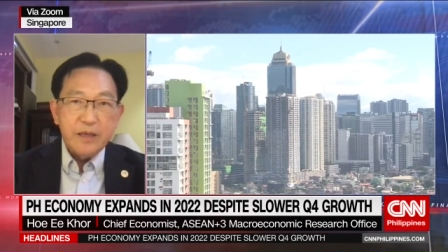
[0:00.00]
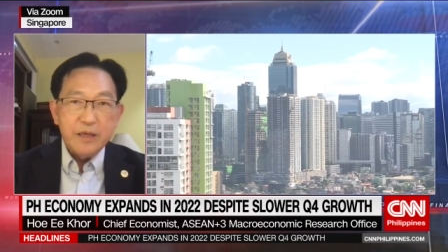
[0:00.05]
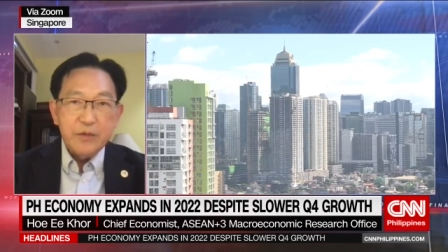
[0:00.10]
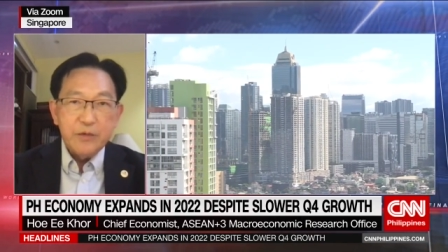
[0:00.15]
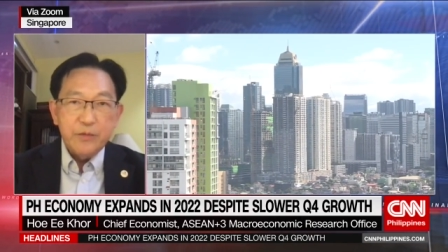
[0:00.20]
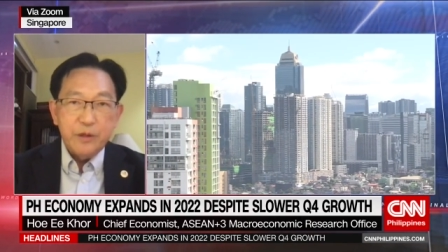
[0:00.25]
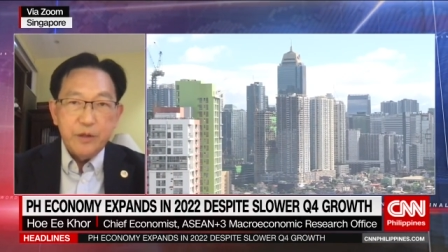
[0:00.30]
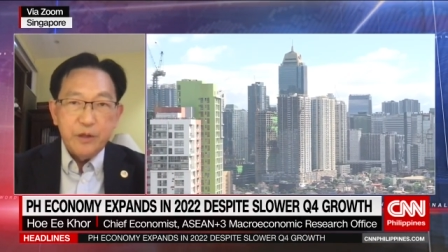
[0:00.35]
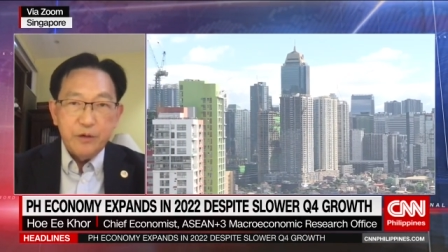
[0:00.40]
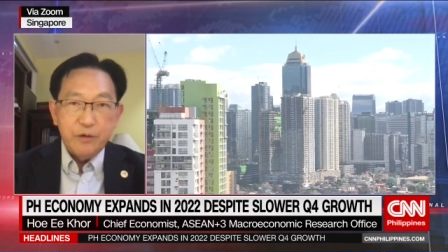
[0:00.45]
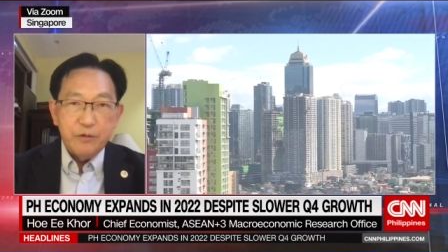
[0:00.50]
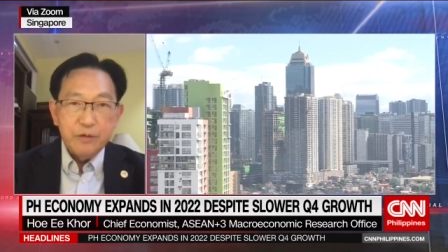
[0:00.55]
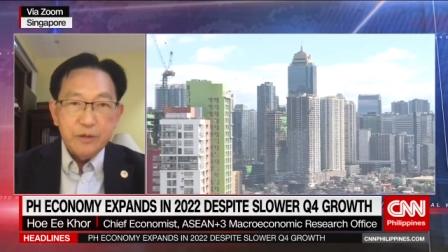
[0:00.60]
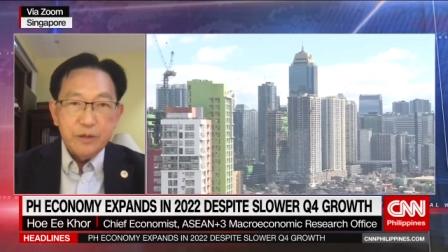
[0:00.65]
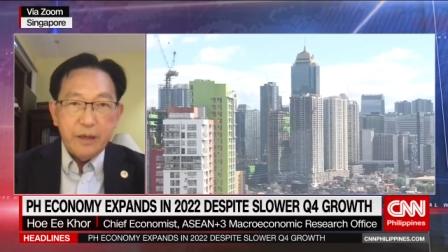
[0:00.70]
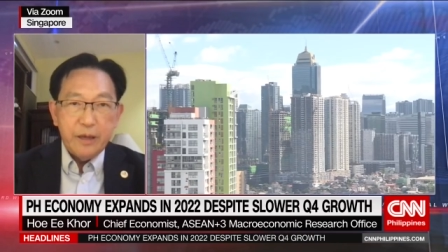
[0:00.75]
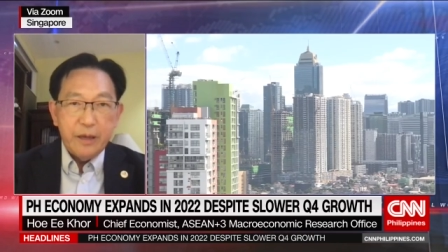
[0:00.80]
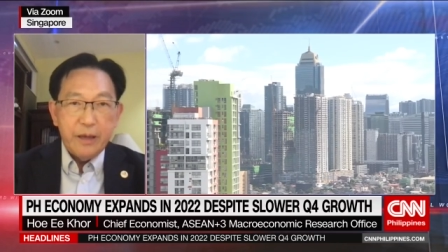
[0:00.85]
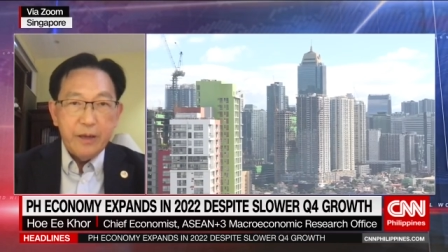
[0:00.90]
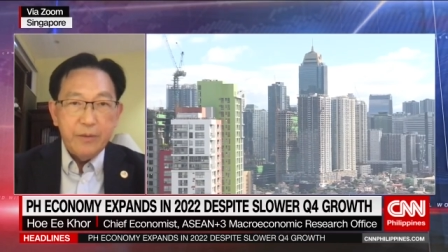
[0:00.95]
as we know,
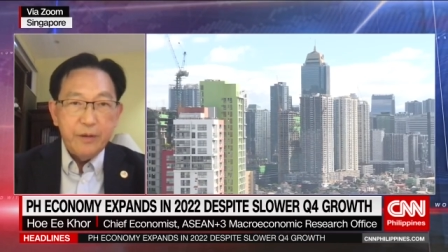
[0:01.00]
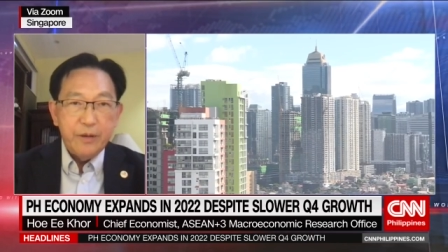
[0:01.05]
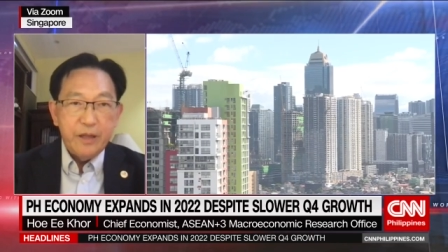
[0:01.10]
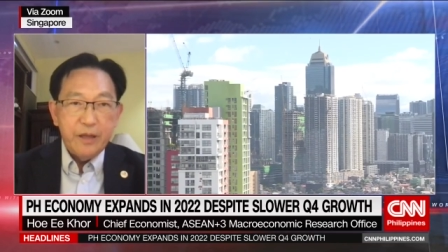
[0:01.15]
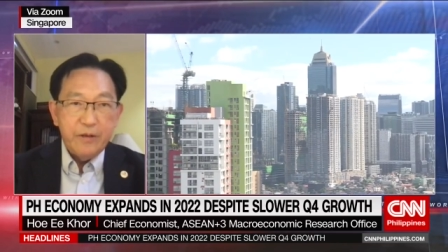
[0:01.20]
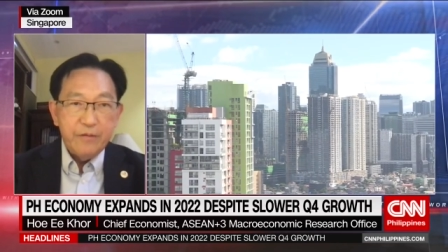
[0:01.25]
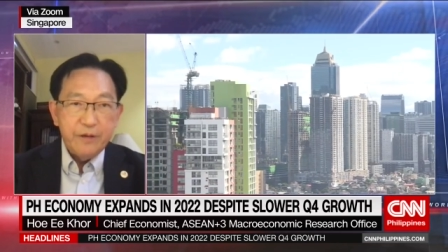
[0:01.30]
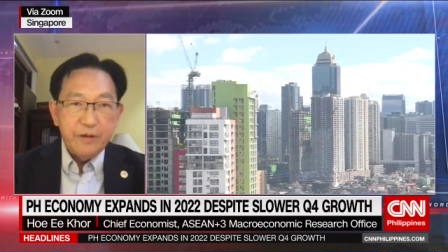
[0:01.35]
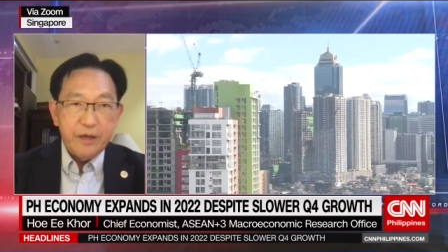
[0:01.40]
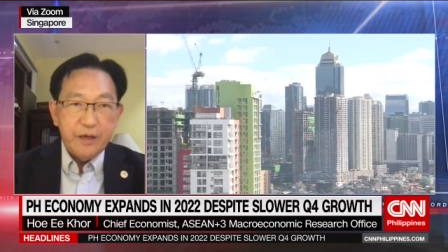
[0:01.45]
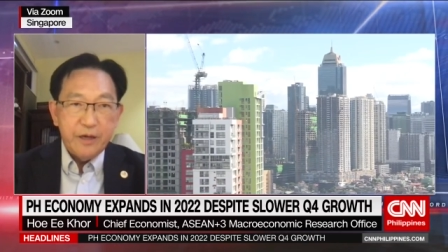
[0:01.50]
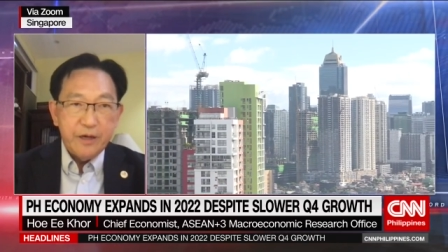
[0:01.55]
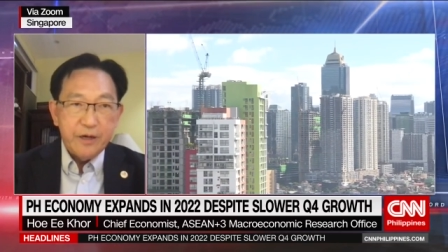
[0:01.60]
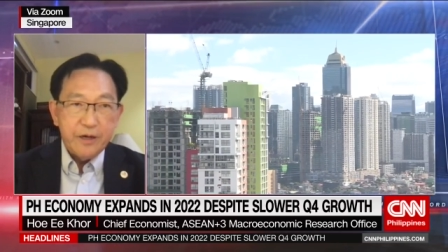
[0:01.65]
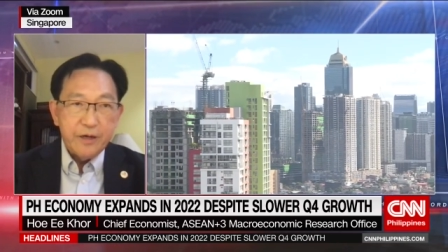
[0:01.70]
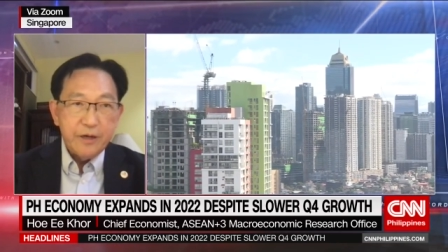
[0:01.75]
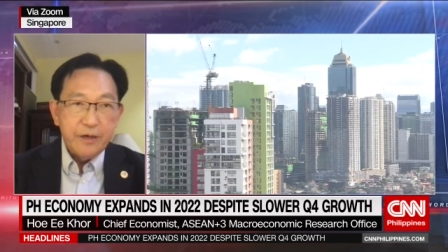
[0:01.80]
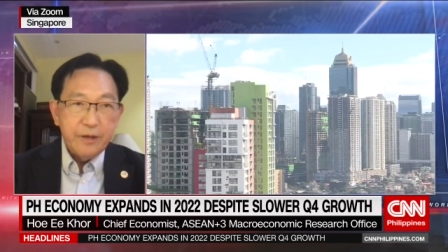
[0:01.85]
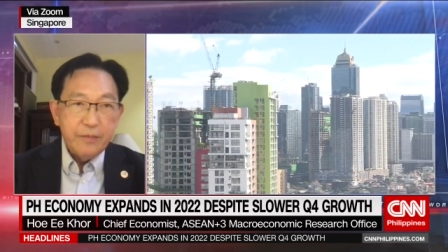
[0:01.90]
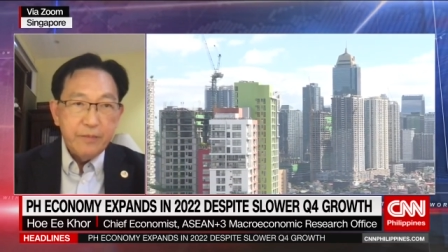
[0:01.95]
at the beginning of the
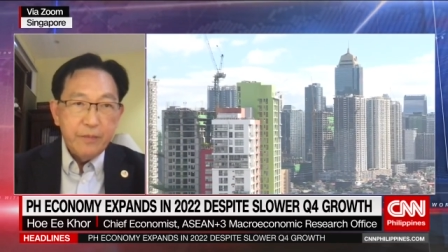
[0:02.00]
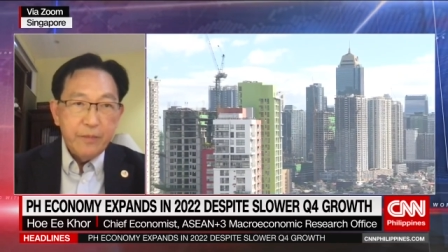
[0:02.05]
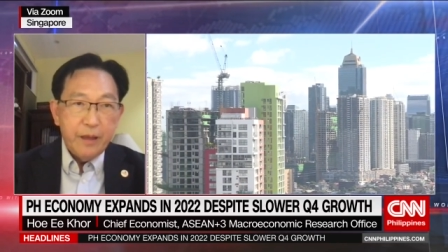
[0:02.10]
year.